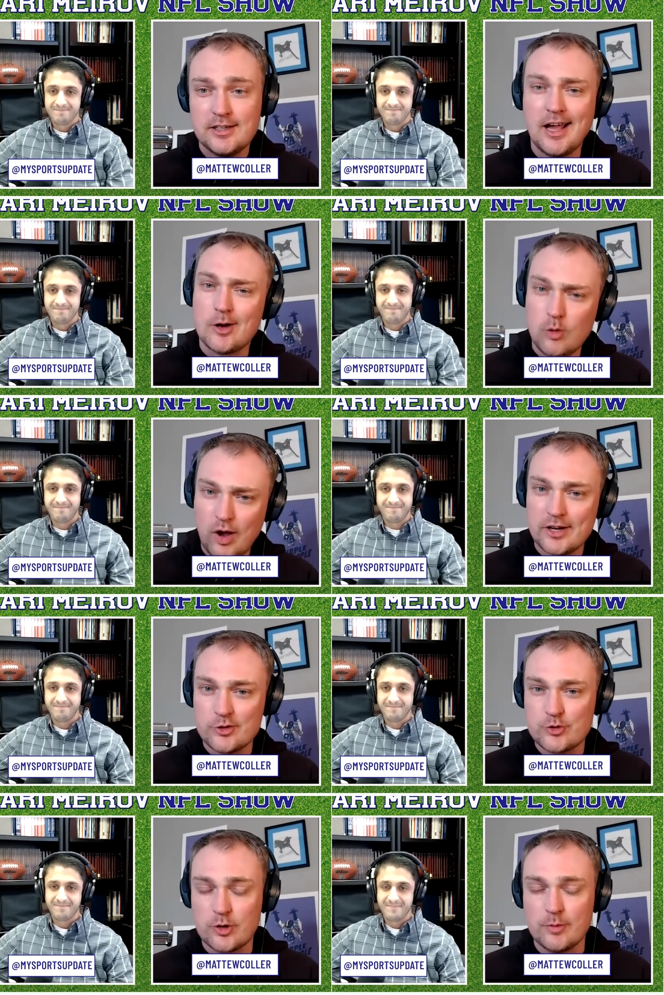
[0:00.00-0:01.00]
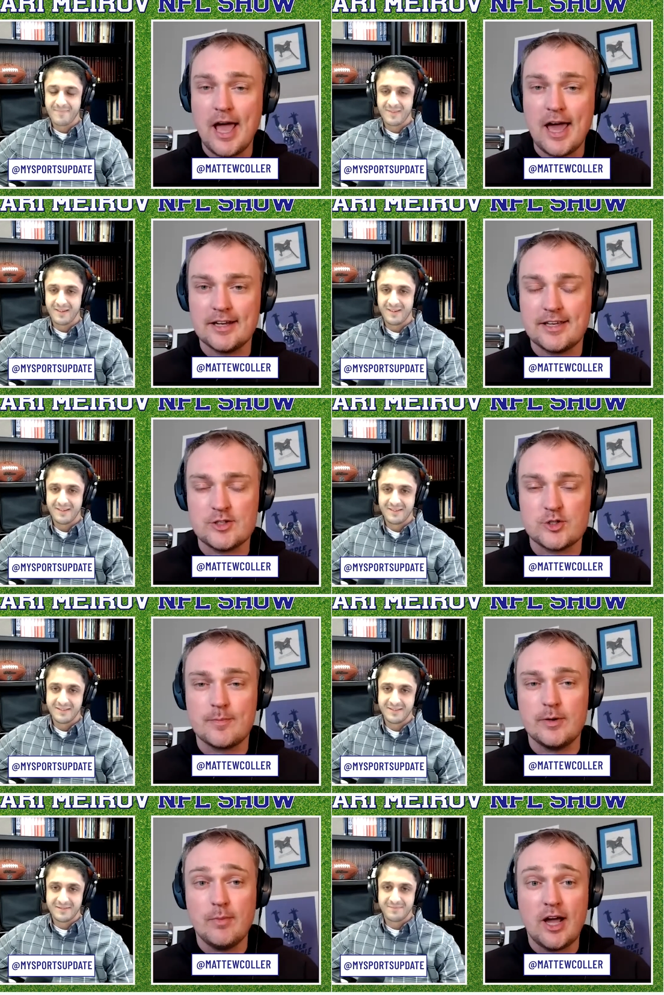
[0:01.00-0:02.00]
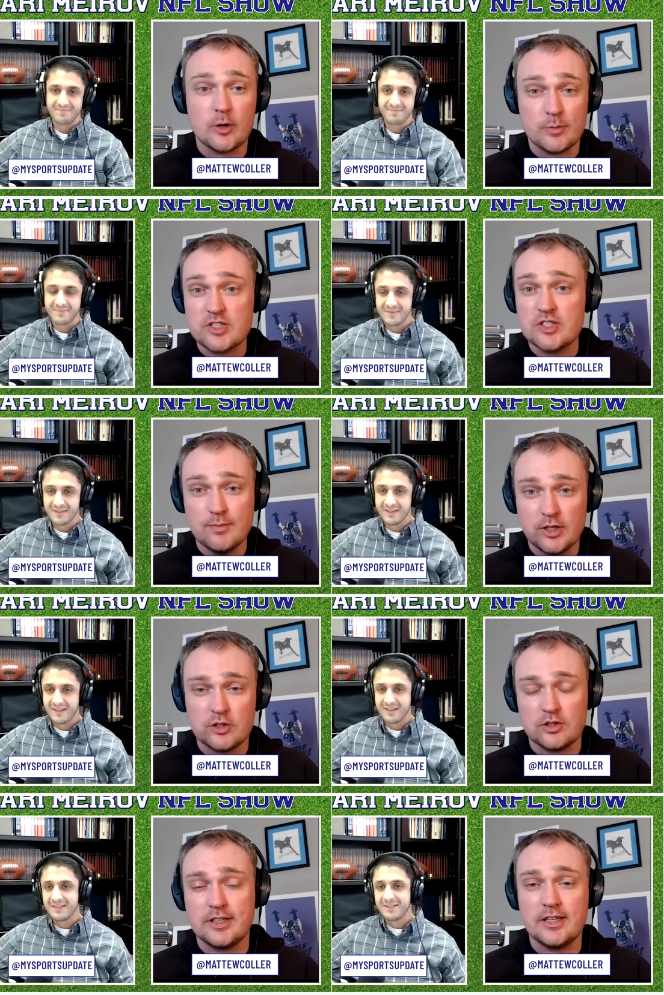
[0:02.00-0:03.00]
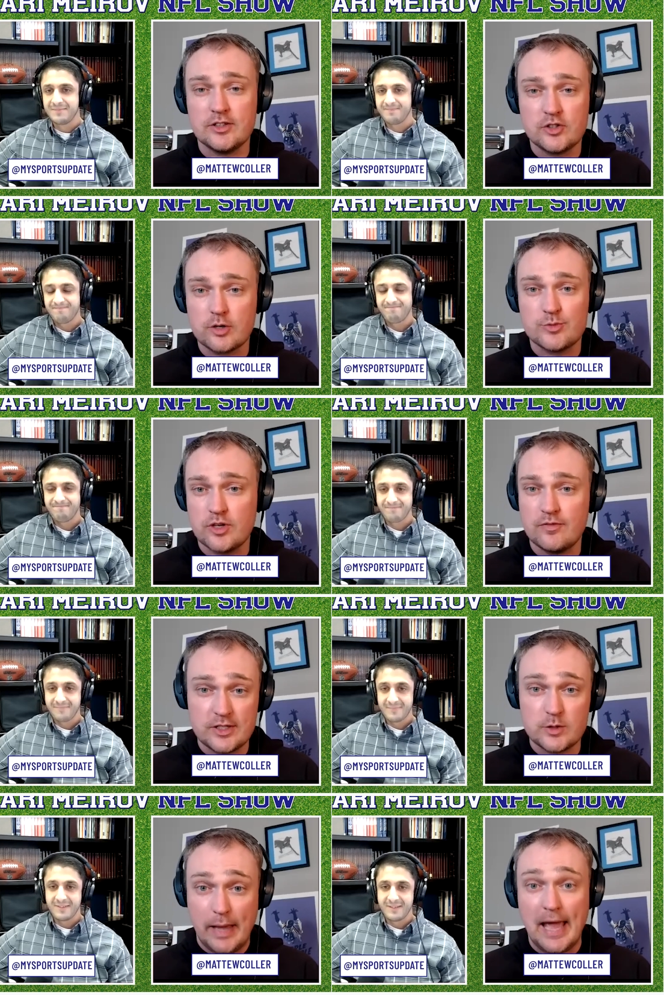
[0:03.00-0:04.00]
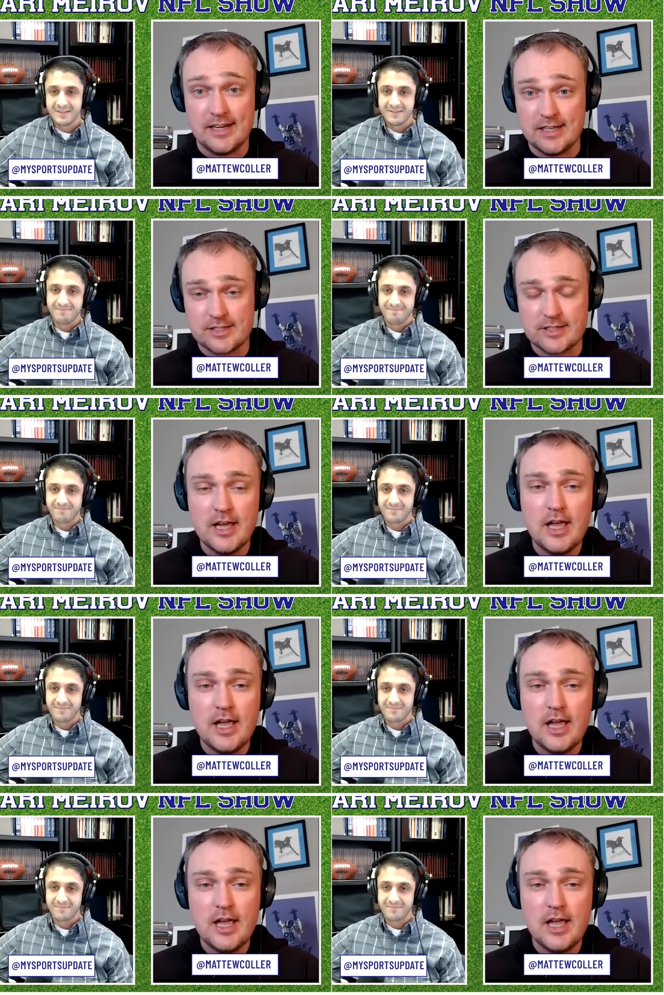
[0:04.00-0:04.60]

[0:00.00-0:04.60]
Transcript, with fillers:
Speaker 1: not quite as dramatic as Urban Meyer, but similarly in terms of its badness.